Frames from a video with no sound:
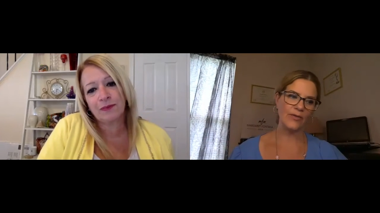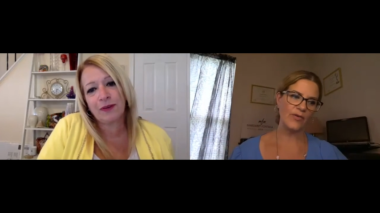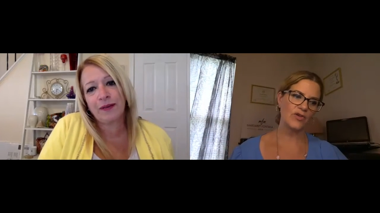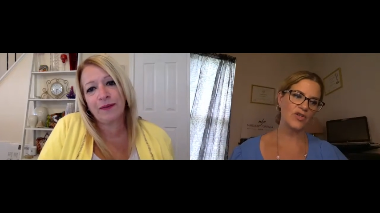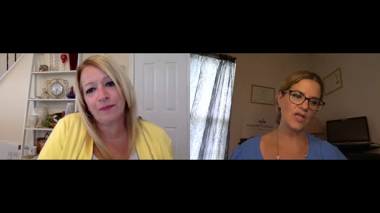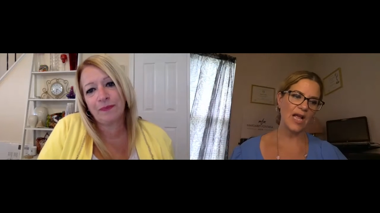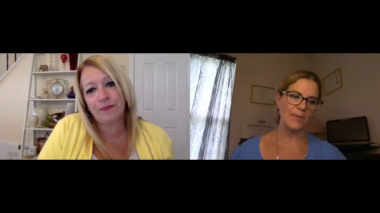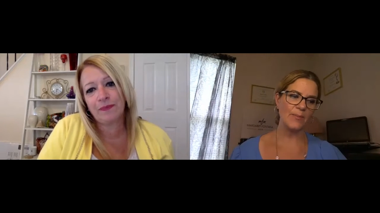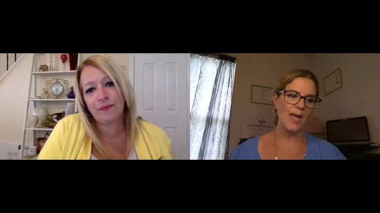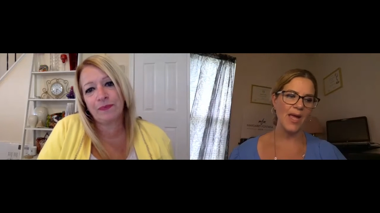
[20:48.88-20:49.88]
Speaker 1: if you're just
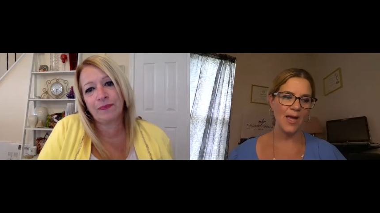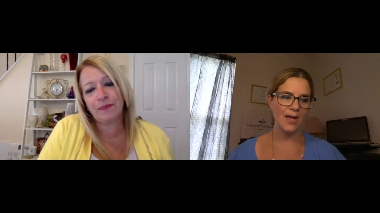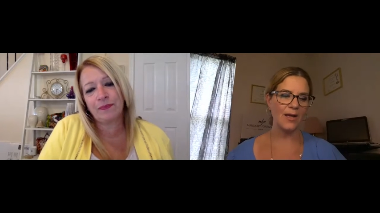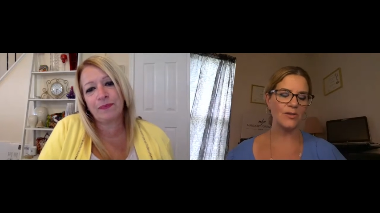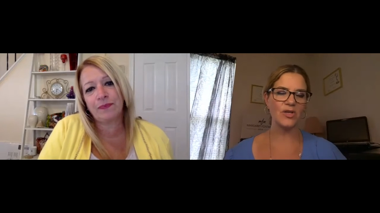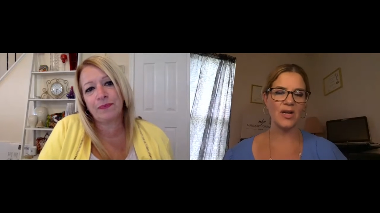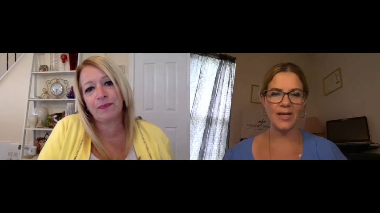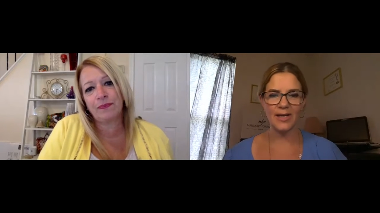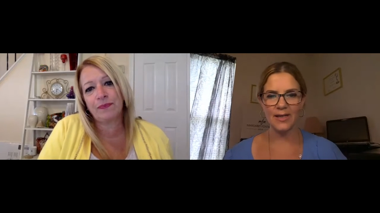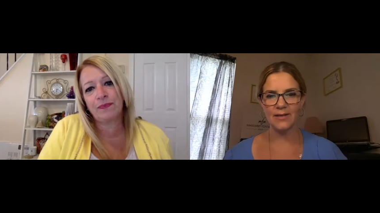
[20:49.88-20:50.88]
like, meh, I'll
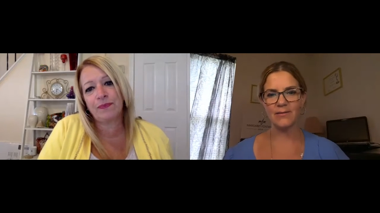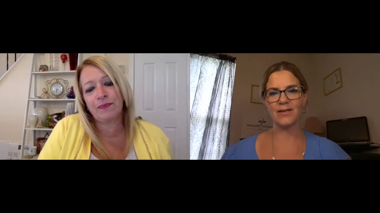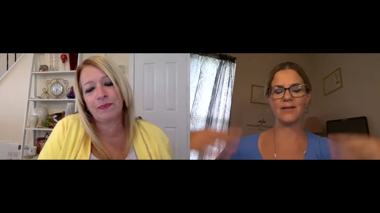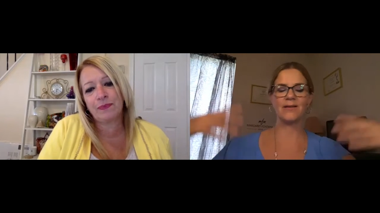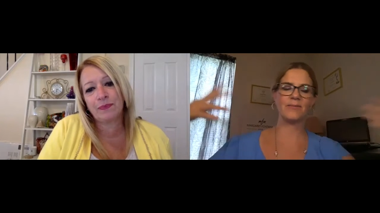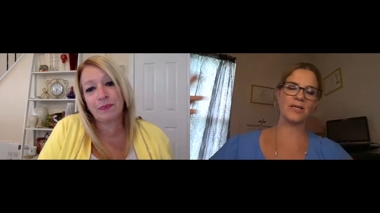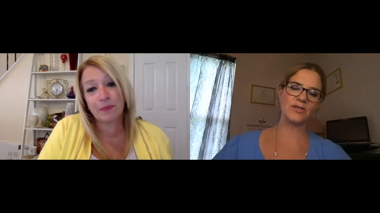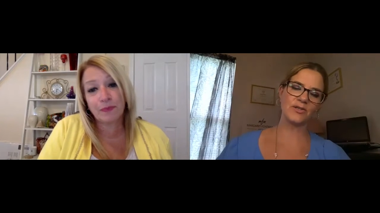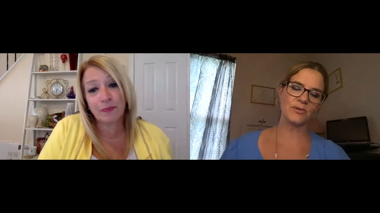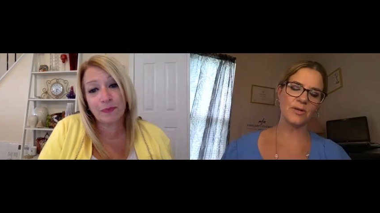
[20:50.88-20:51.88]
try it and I'm
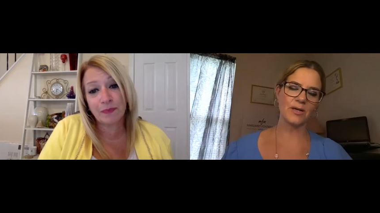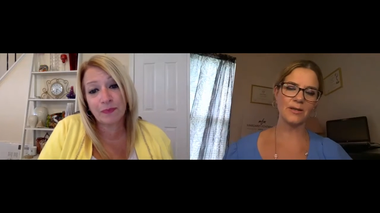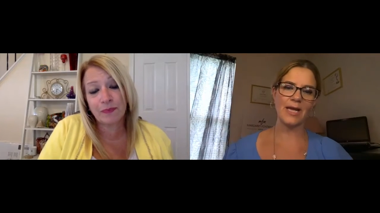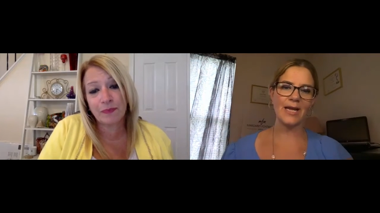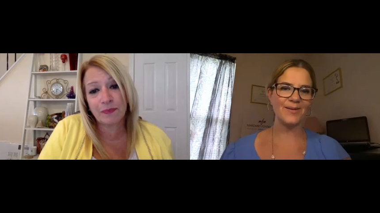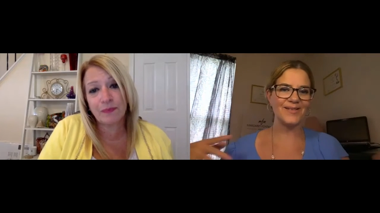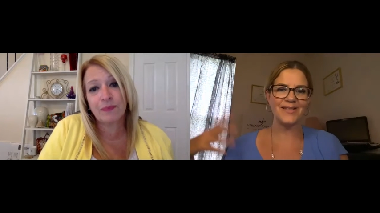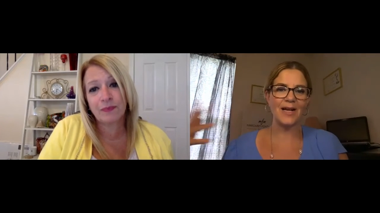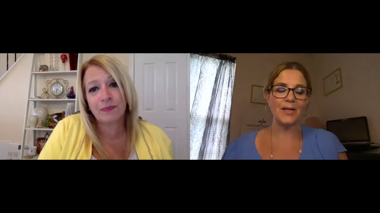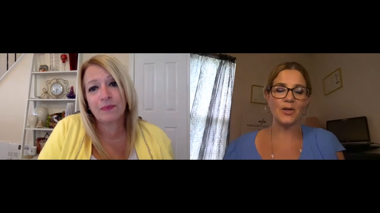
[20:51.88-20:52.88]
not sure, like
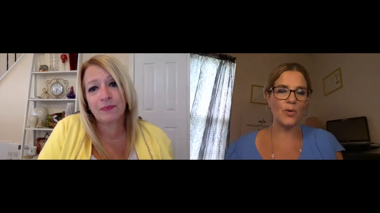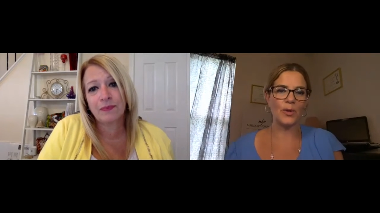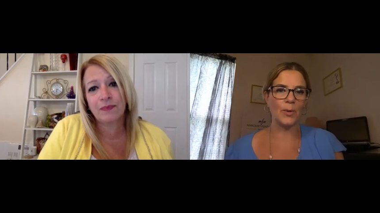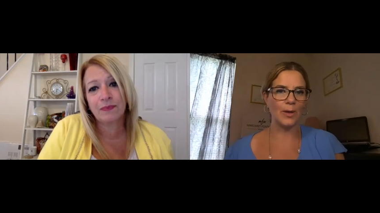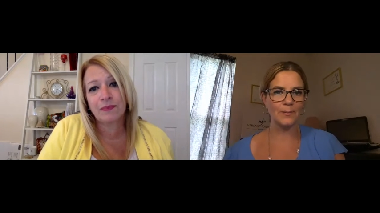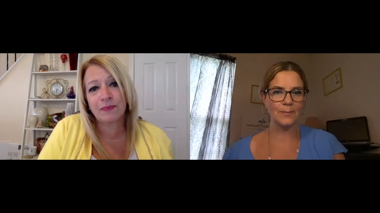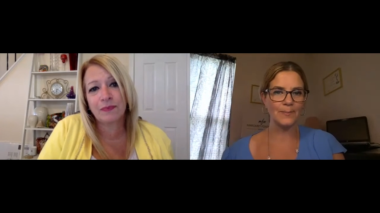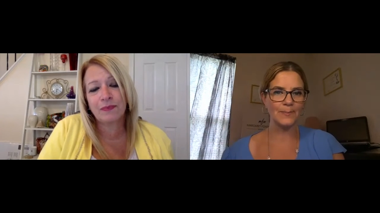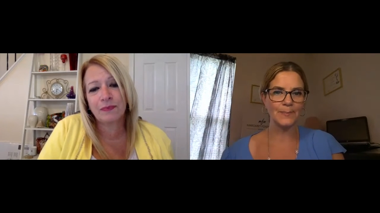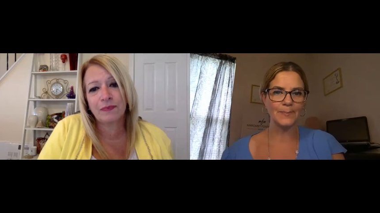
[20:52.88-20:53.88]
it's not going to go anywhere.
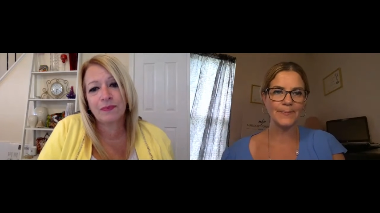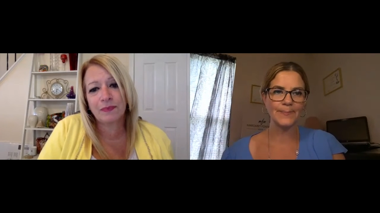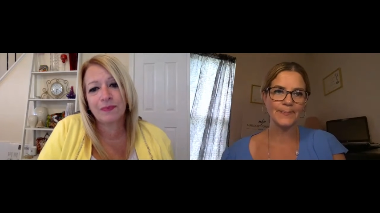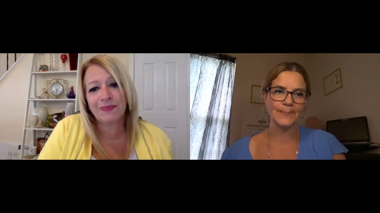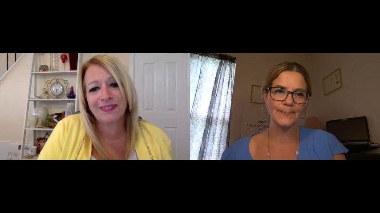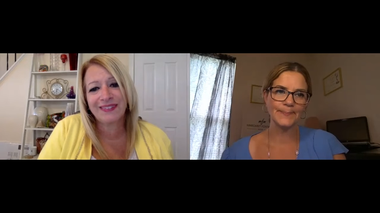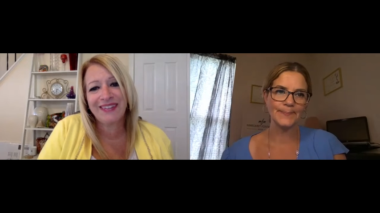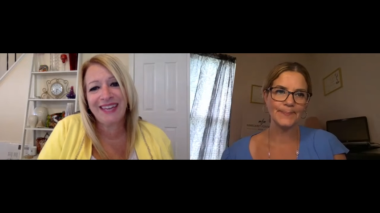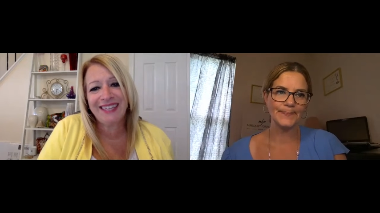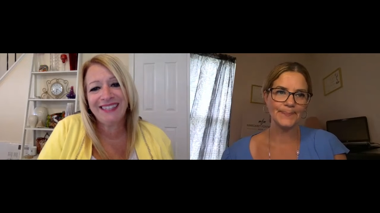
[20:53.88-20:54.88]

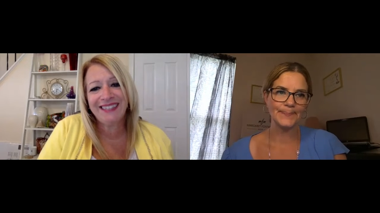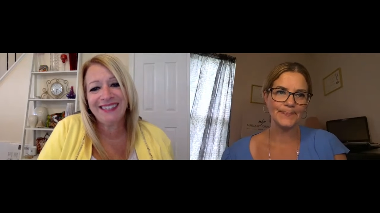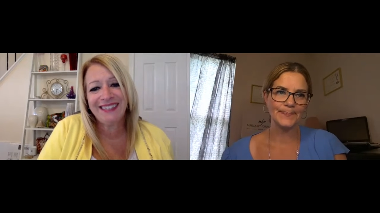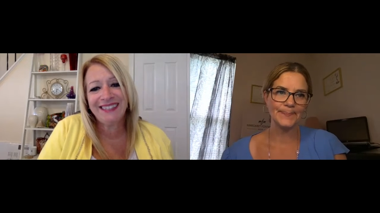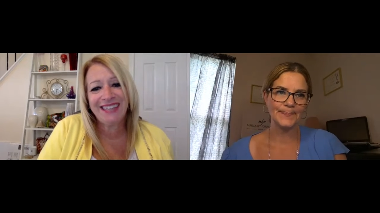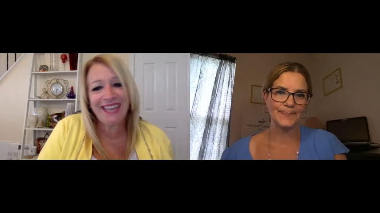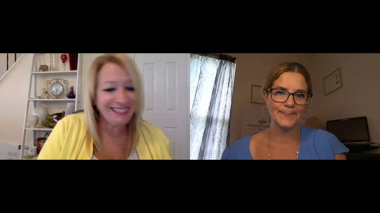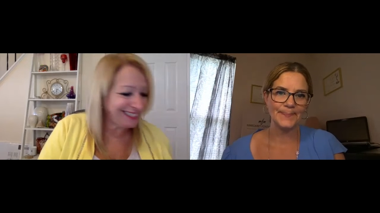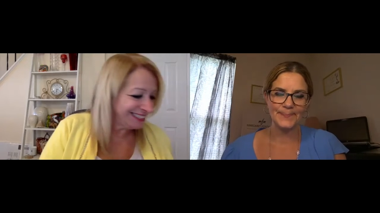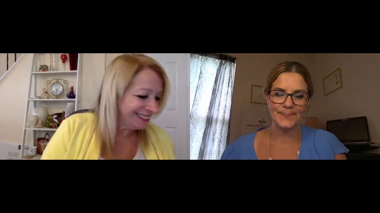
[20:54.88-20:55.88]
Speaker 2: Okay,
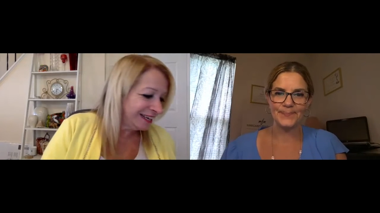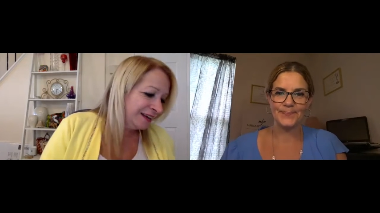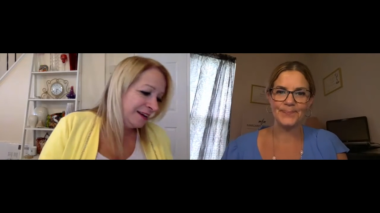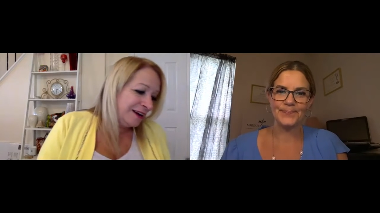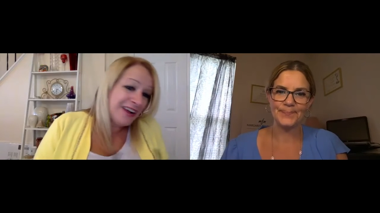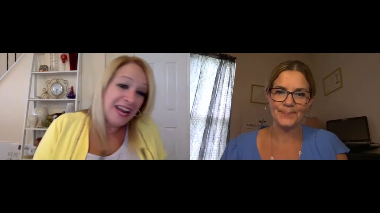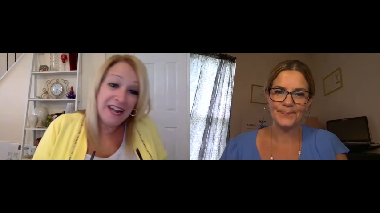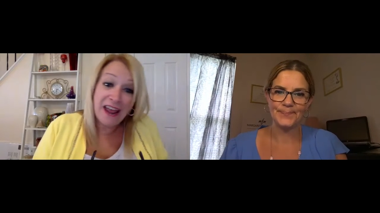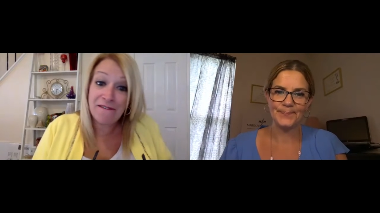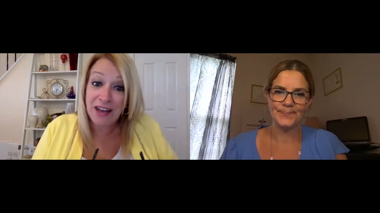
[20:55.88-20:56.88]
thanks. All
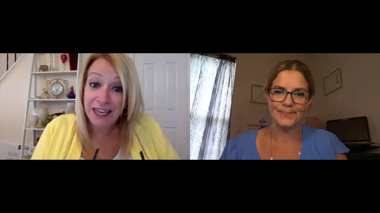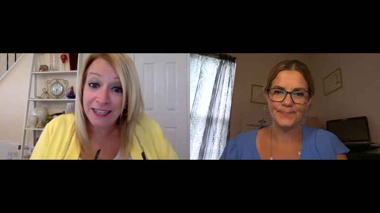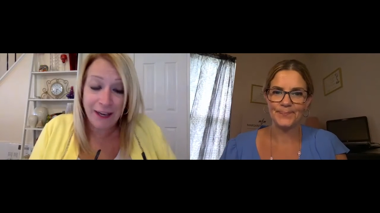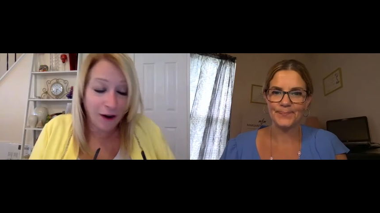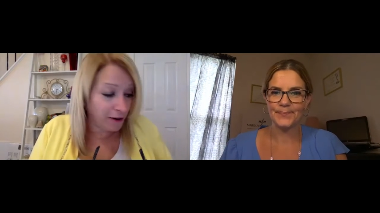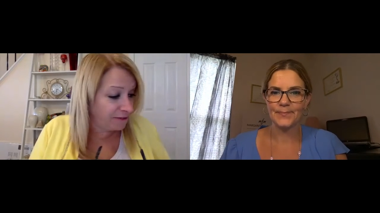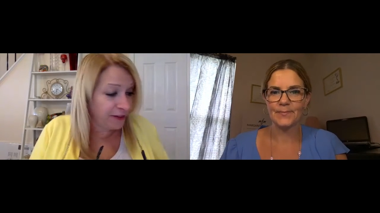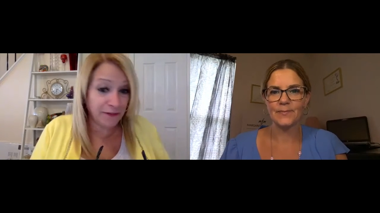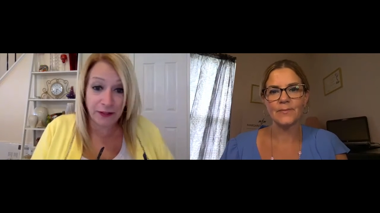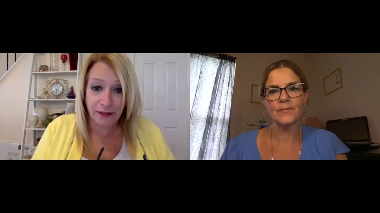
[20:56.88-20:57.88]
right. And finally, our
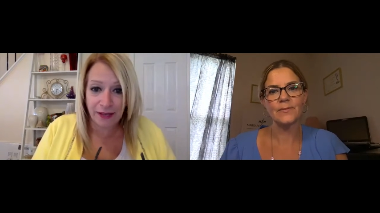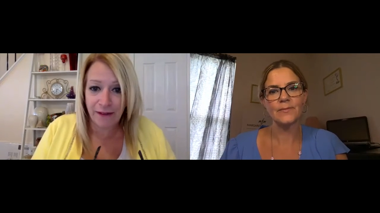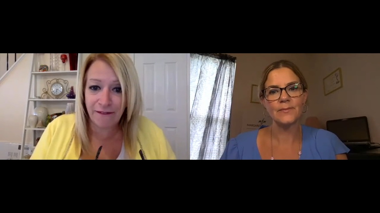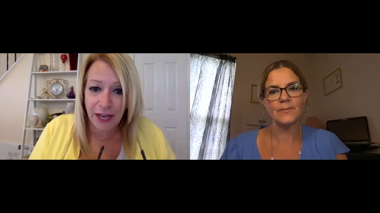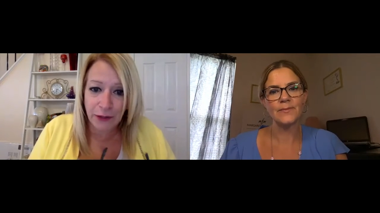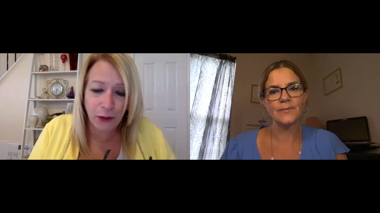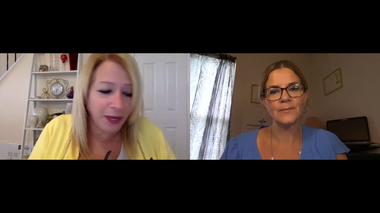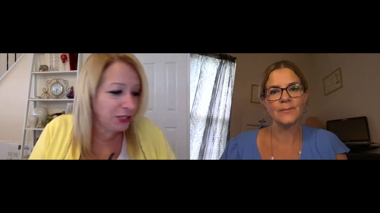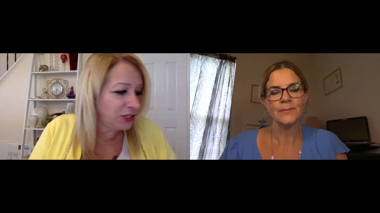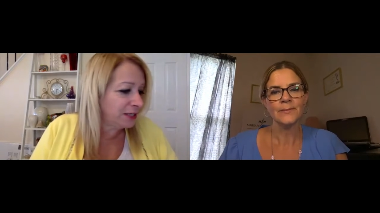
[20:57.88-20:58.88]
fifth and final
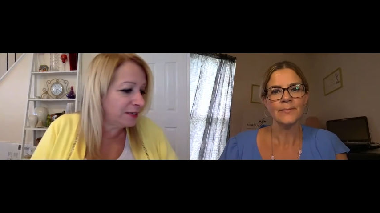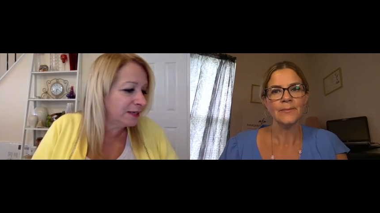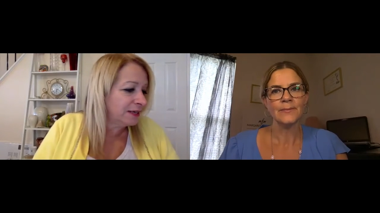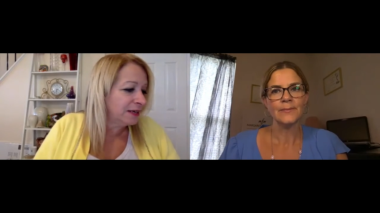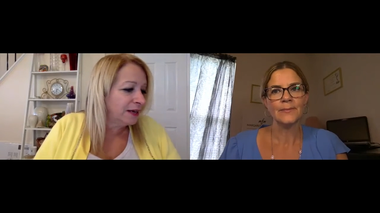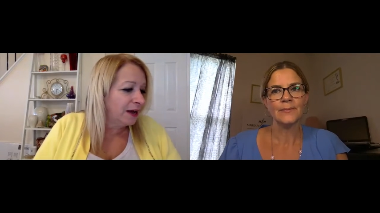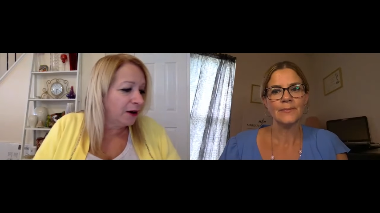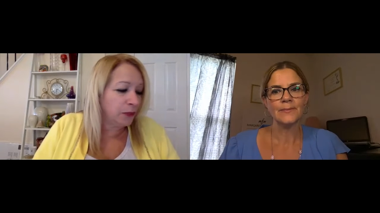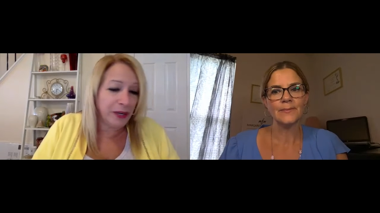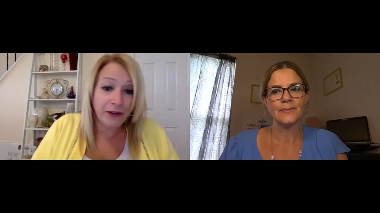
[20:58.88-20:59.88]
question.
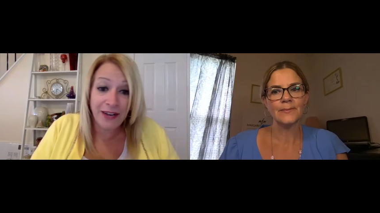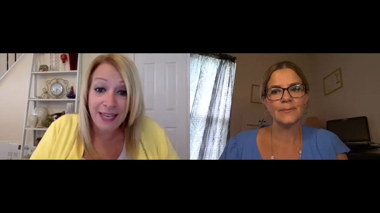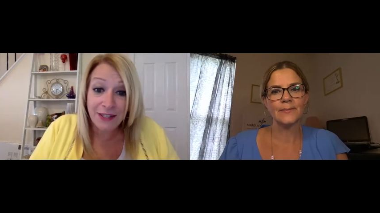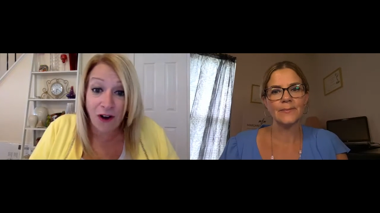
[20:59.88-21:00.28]
Our winner is